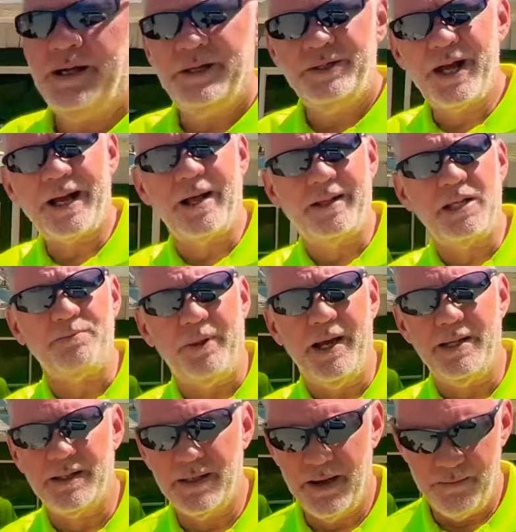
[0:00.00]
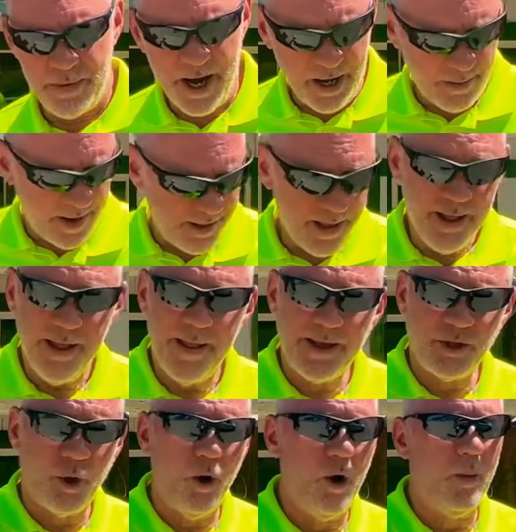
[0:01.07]
Check out this place. But anyway, that's
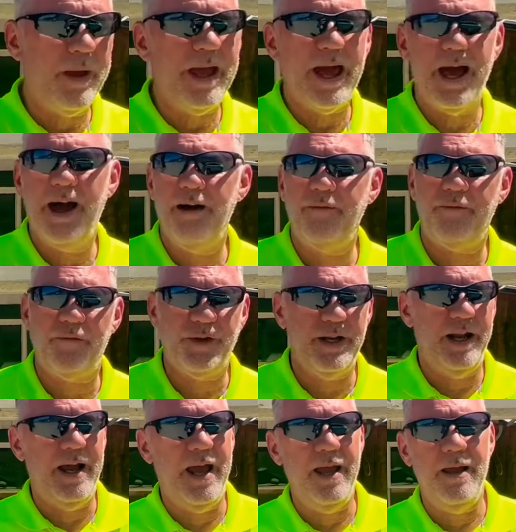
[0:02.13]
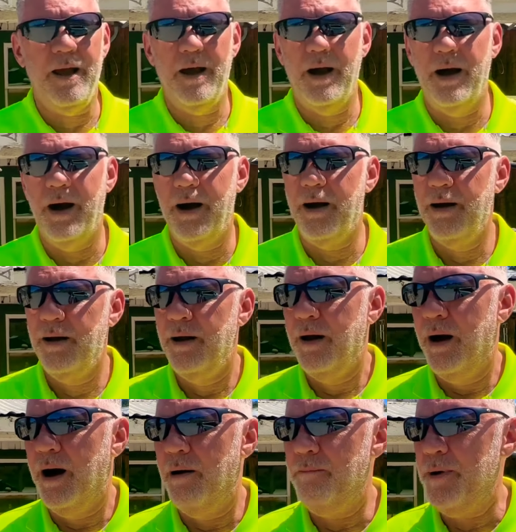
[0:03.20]
all we have today uh,
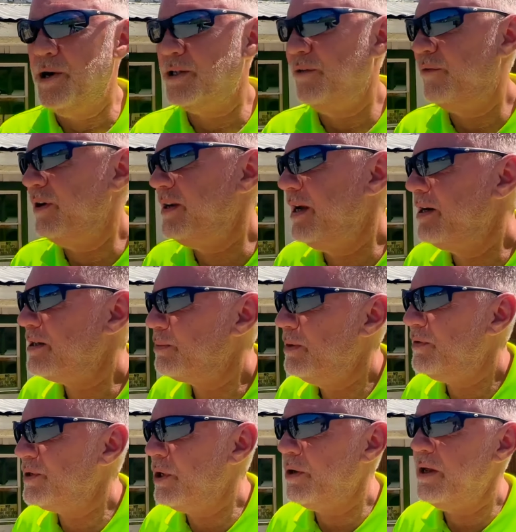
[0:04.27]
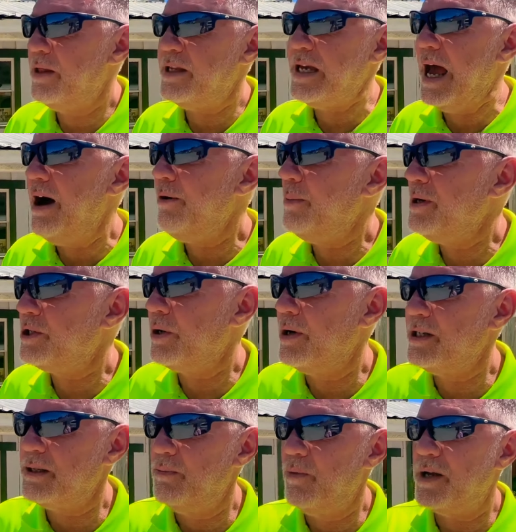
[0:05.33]
on Beers and Frontiers. We've shown you the town. We've shown you
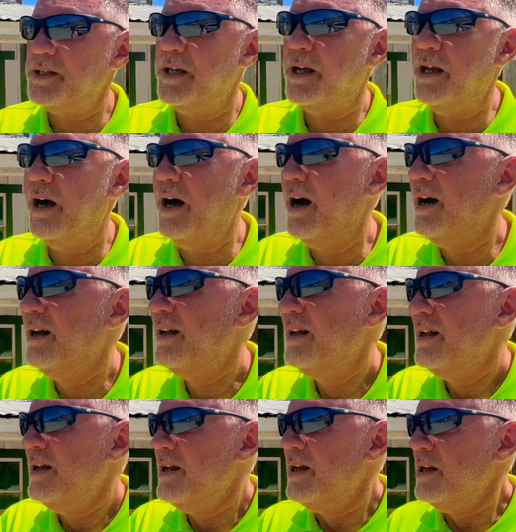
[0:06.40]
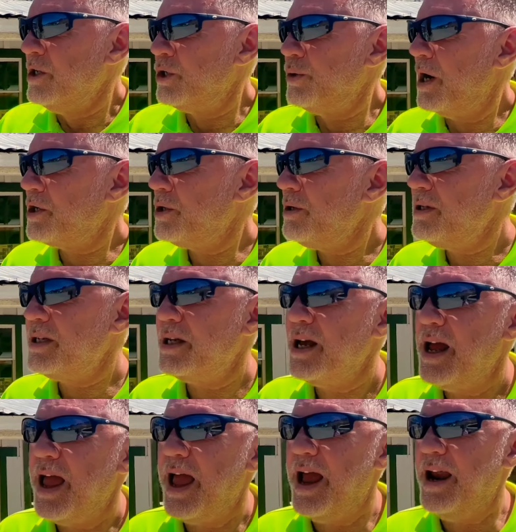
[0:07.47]
some rustic uh, structures.
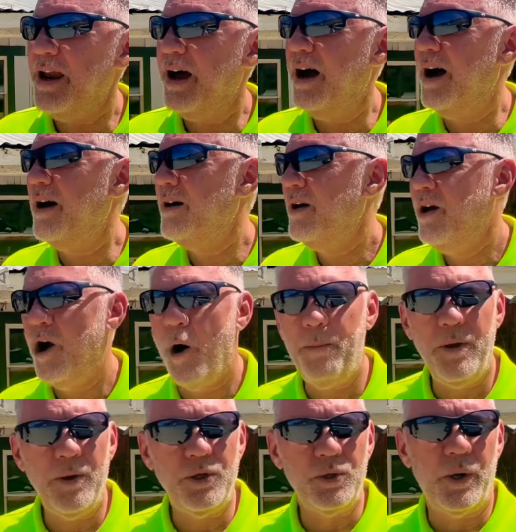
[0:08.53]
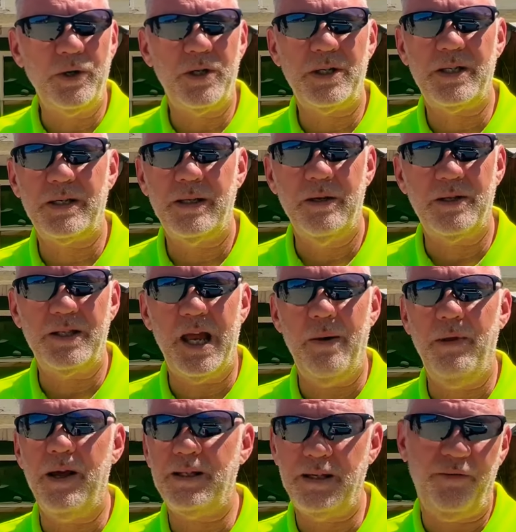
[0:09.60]
And uh, hope you enjoyed your, your stay with us.